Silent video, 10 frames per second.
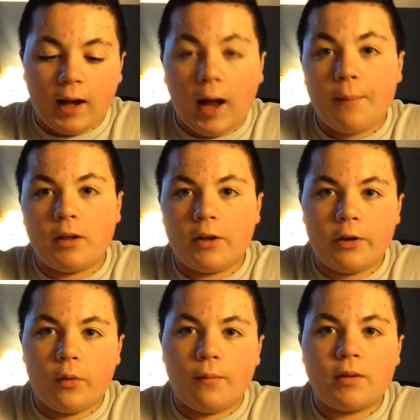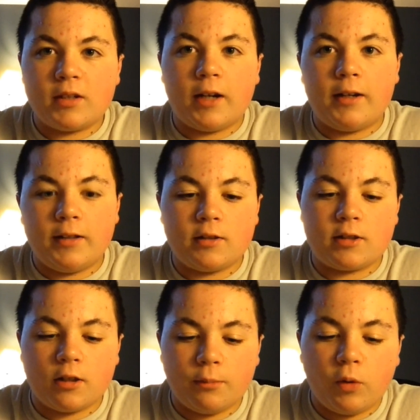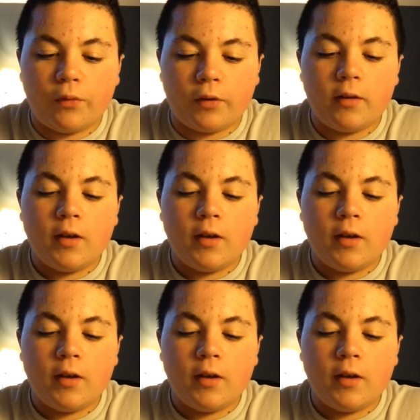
I'm gonna do it because I need to see the movie.